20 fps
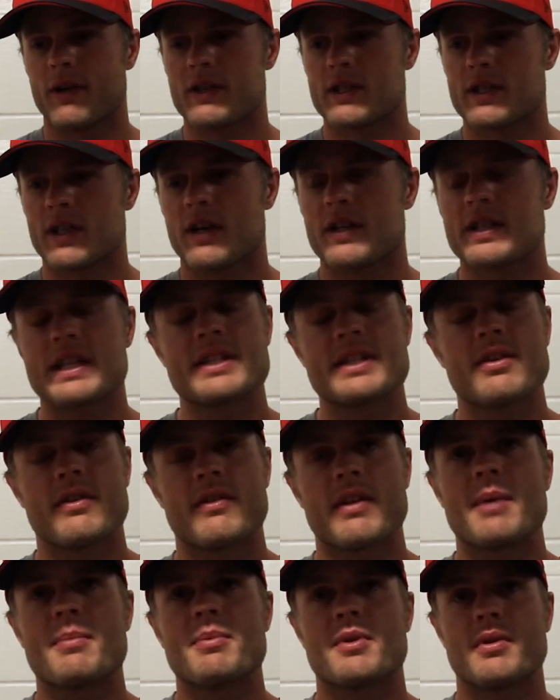long as I still
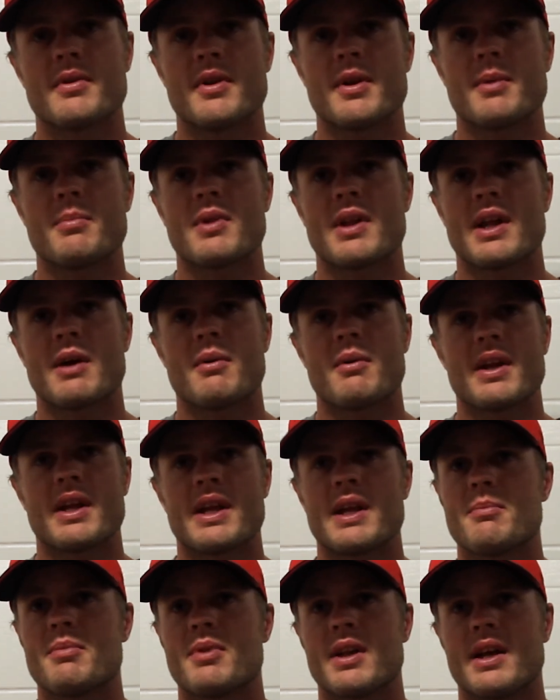have the opportunity to play, I want to
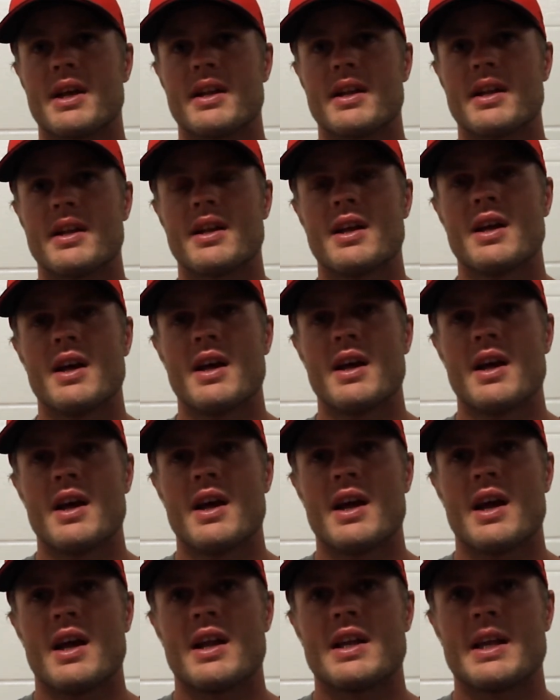keep playing and
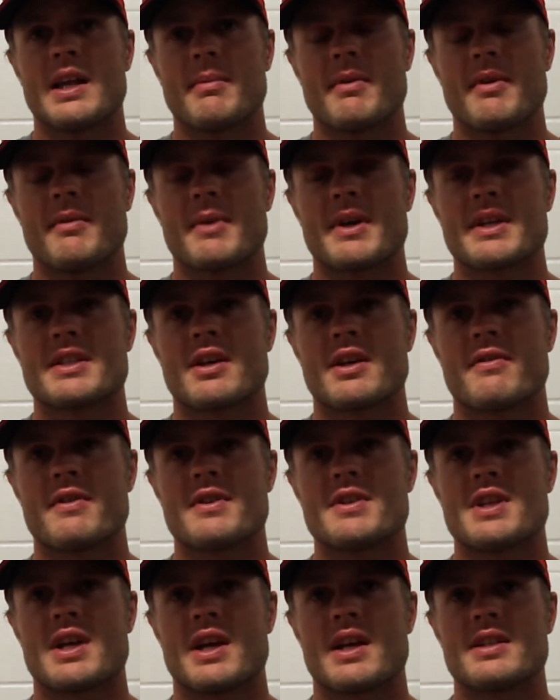keep giving myself a
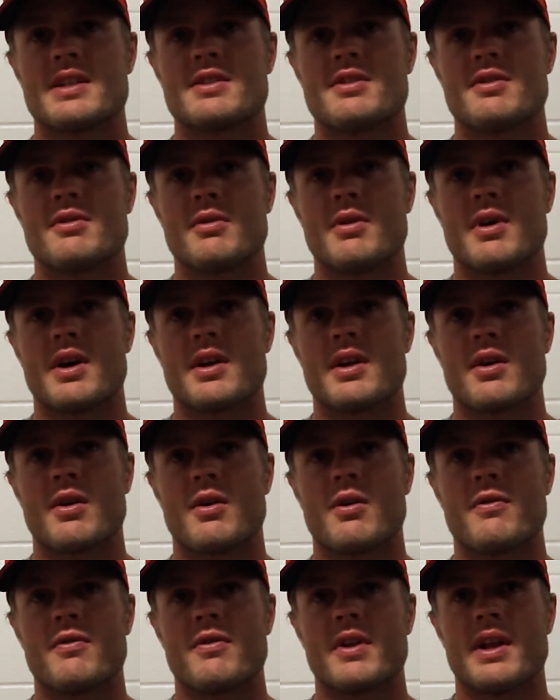chance to
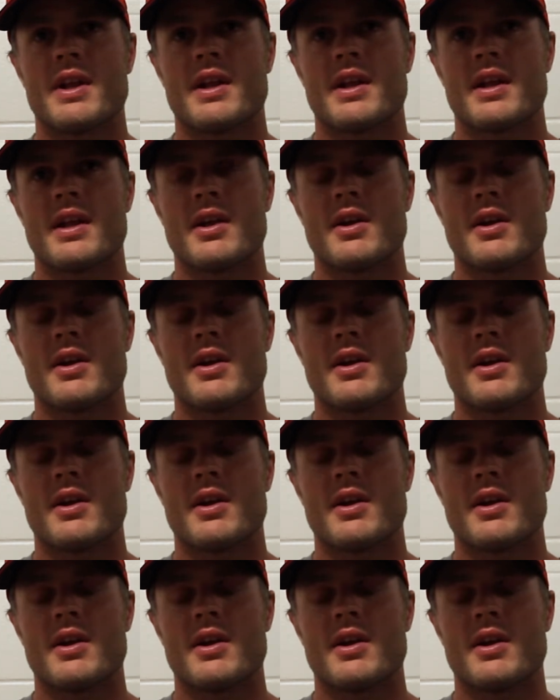hopefully